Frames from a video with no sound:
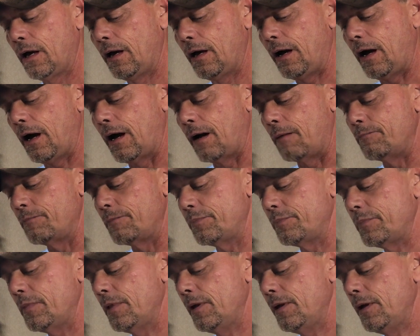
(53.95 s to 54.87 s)

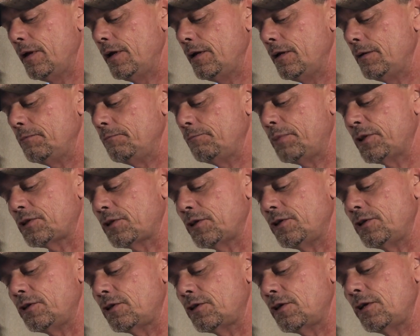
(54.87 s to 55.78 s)
But
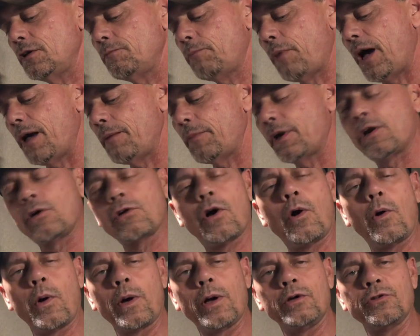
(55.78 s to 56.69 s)
the bimetal
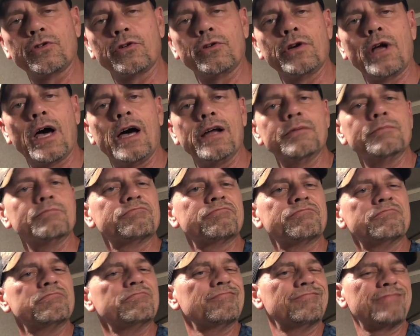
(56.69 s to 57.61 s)
coils are not
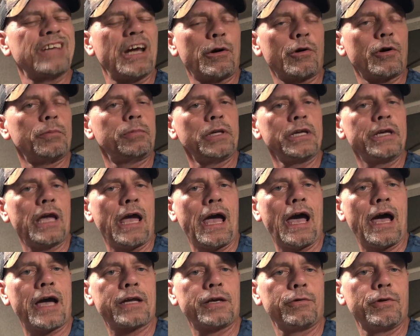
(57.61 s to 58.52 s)
terribly
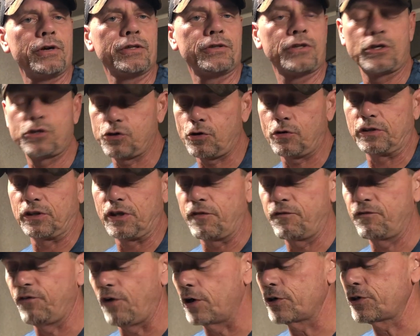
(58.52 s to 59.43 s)
accurate. They
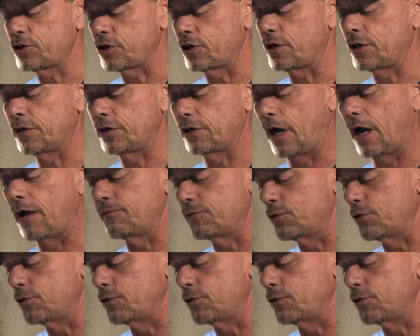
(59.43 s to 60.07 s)
certainly function, and I've